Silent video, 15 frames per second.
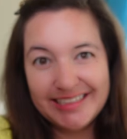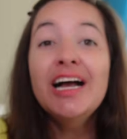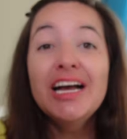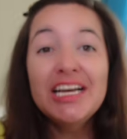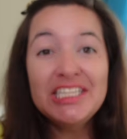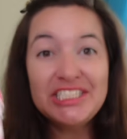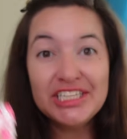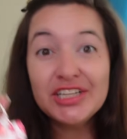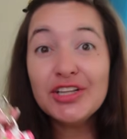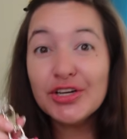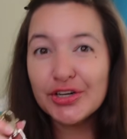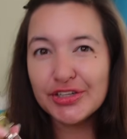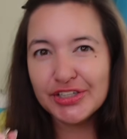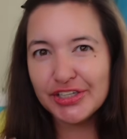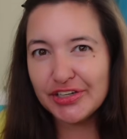Until
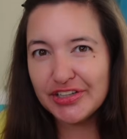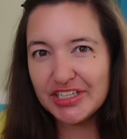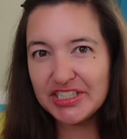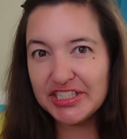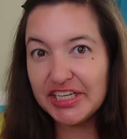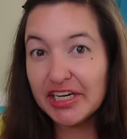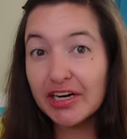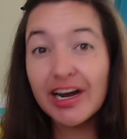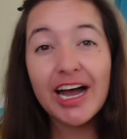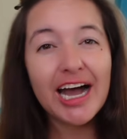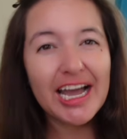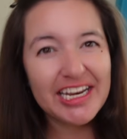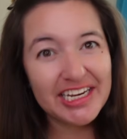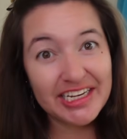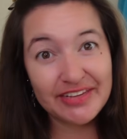earlier this year,
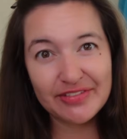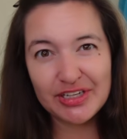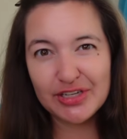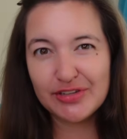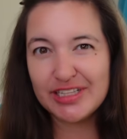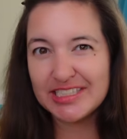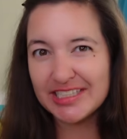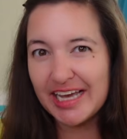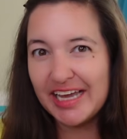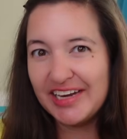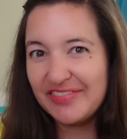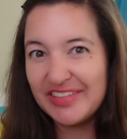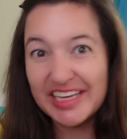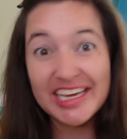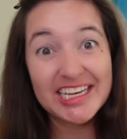I didn't even know this kind of
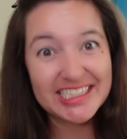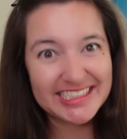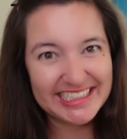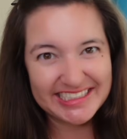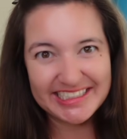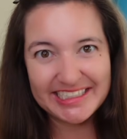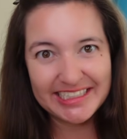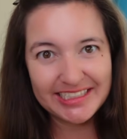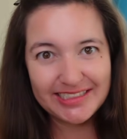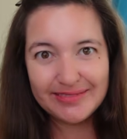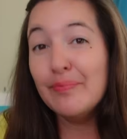thing existed.